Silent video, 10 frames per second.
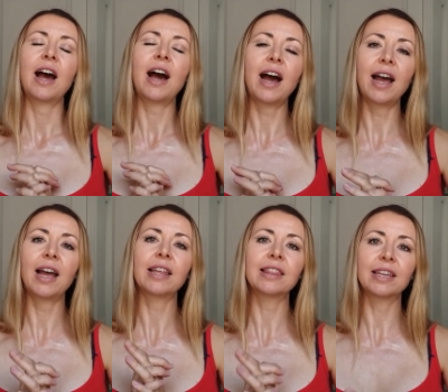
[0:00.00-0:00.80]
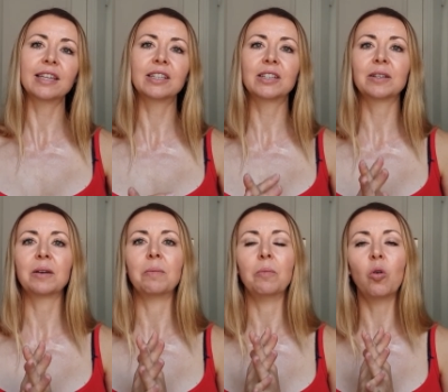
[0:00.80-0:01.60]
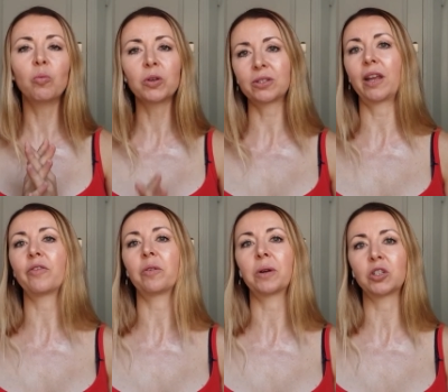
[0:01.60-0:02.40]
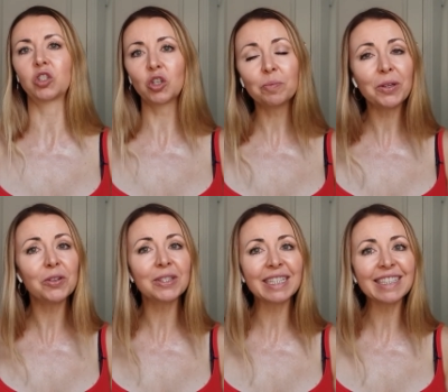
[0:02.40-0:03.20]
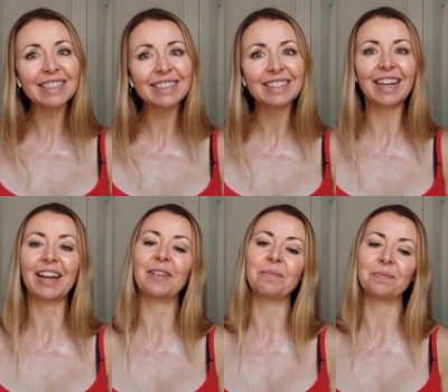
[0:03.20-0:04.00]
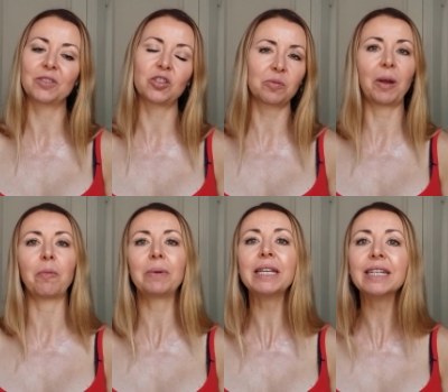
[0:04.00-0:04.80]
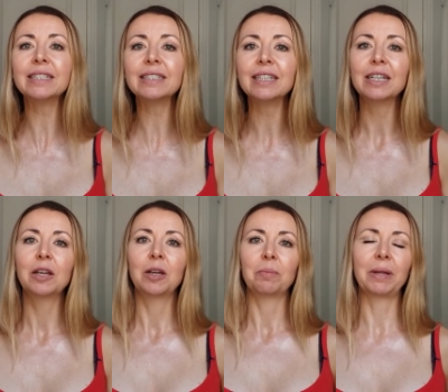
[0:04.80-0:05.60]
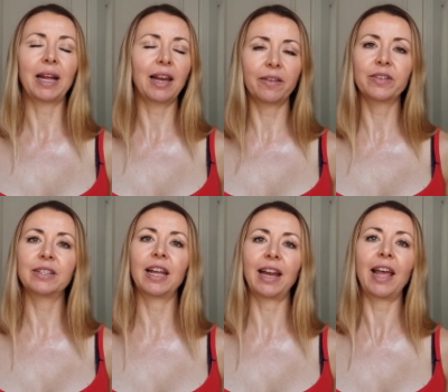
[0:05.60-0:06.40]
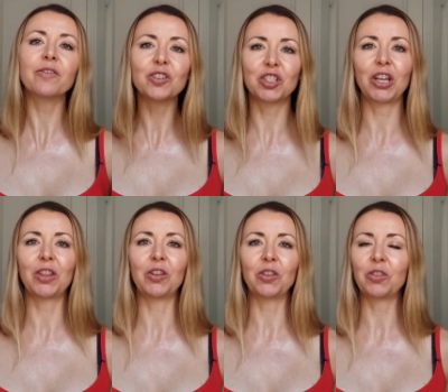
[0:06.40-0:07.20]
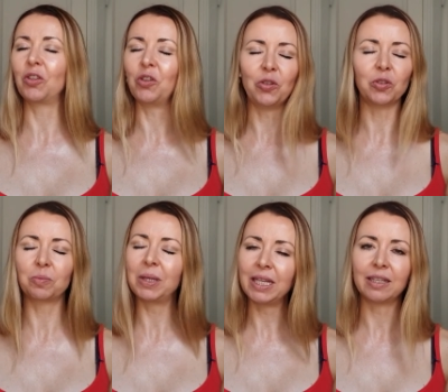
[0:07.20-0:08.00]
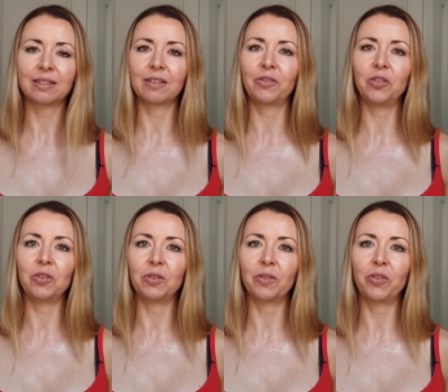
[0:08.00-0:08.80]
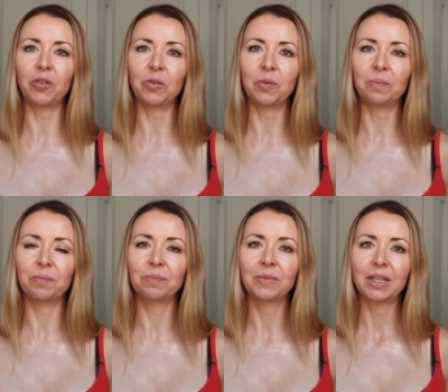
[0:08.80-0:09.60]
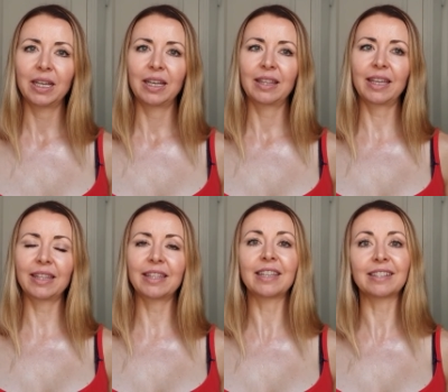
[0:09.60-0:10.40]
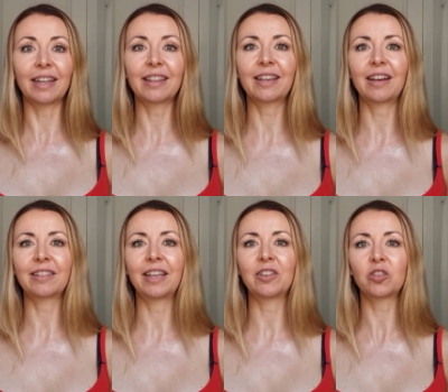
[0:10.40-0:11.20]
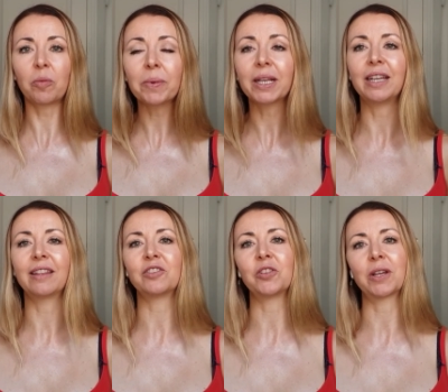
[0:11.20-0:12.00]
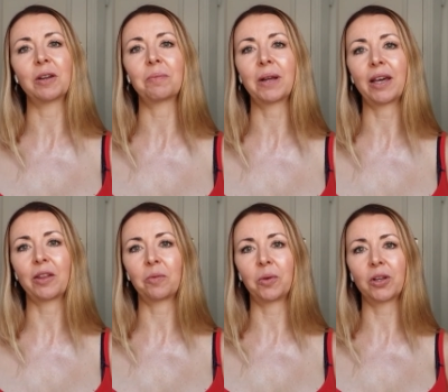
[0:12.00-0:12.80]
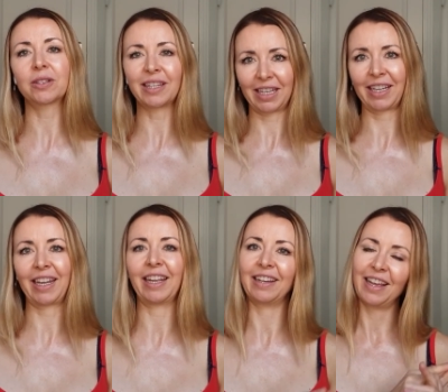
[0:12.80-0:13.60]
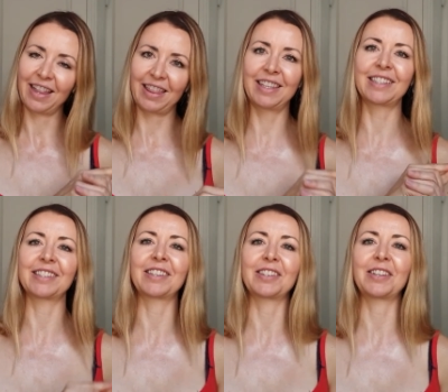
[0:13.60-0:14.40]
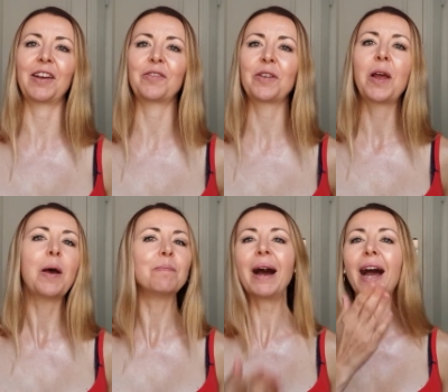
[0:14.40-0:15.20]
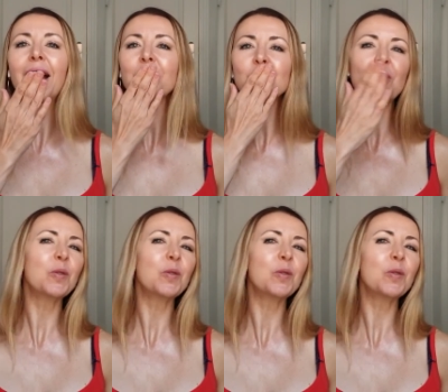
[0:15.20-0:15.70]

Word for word: I think almost everyone should be using it. Um, it's just my opinion but I love it, and I have to share the, the news. Please, if you if you think that there's nothing out there topically that you can apply that works, think again. This is the stuff. Bye.